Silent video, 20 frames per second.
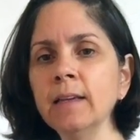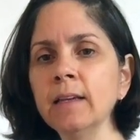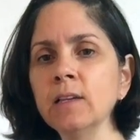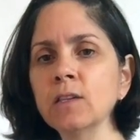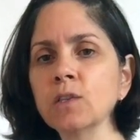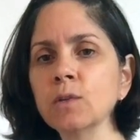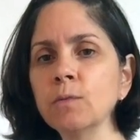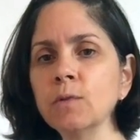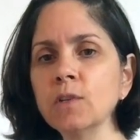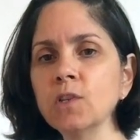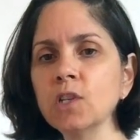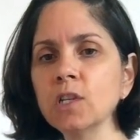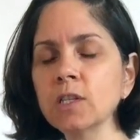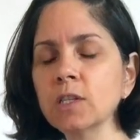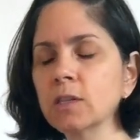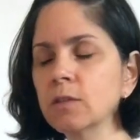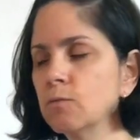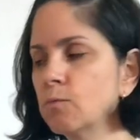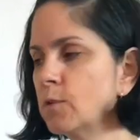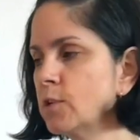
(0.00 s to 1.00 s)
So
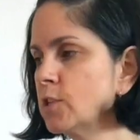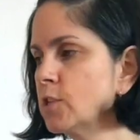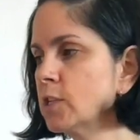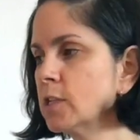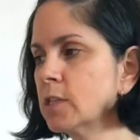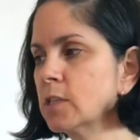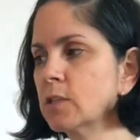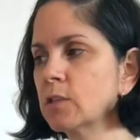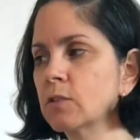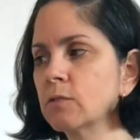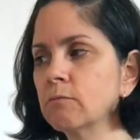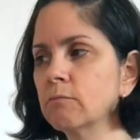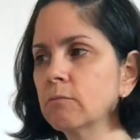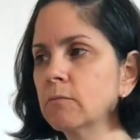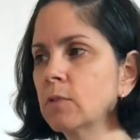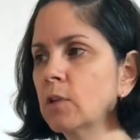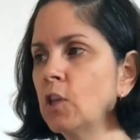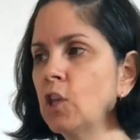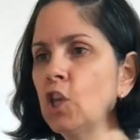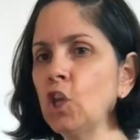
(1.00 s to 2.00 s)
we're just
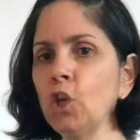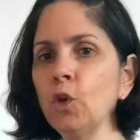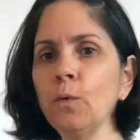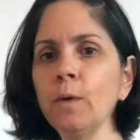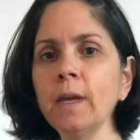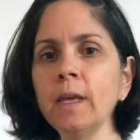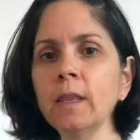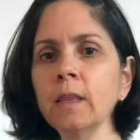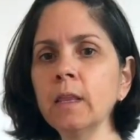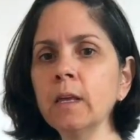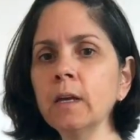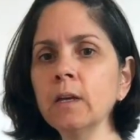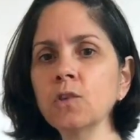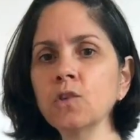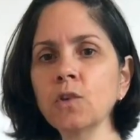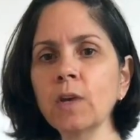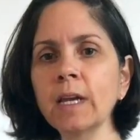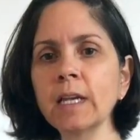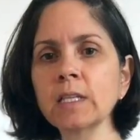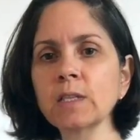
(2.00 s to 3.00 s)
cueing the
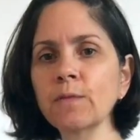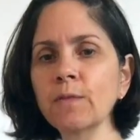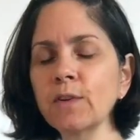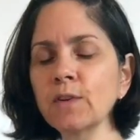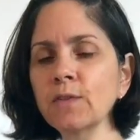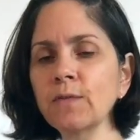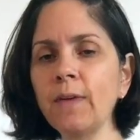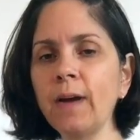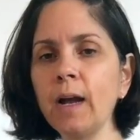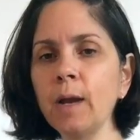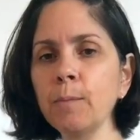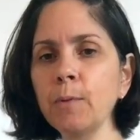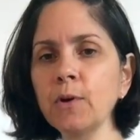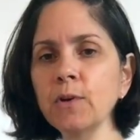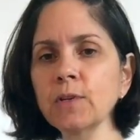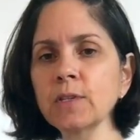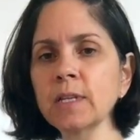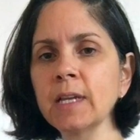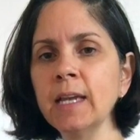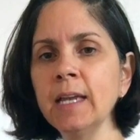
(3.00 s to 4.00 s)
transverse
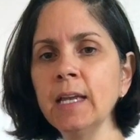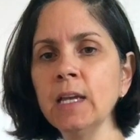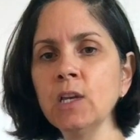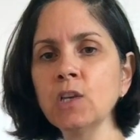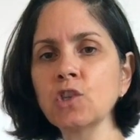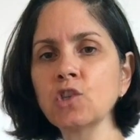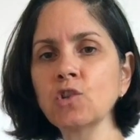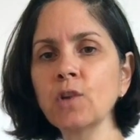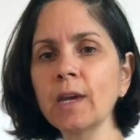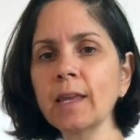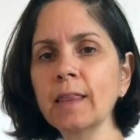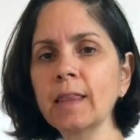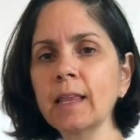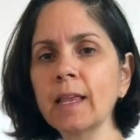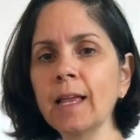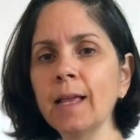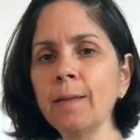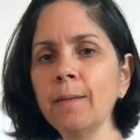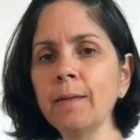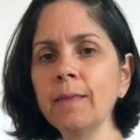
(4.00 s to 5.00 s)
fibers, strengthening
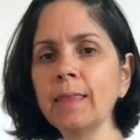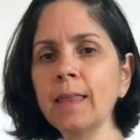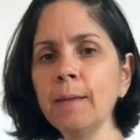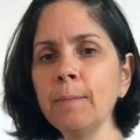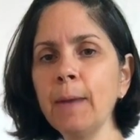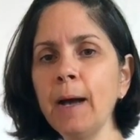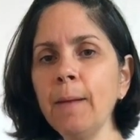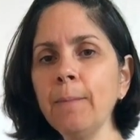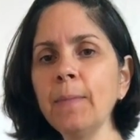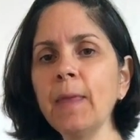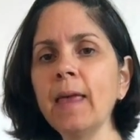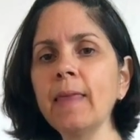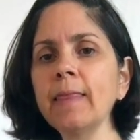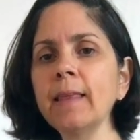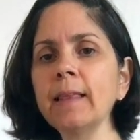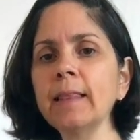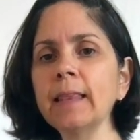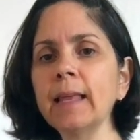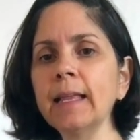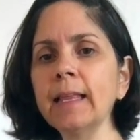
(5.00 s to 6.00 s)
them up, and
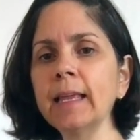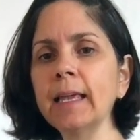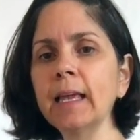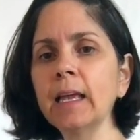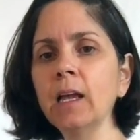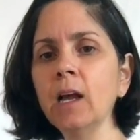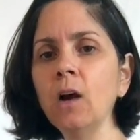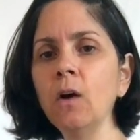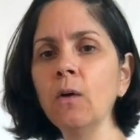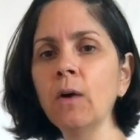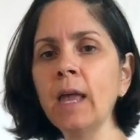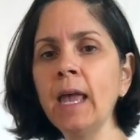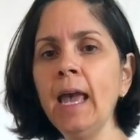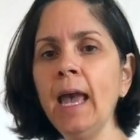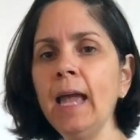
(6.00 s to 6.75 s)
then letting it go.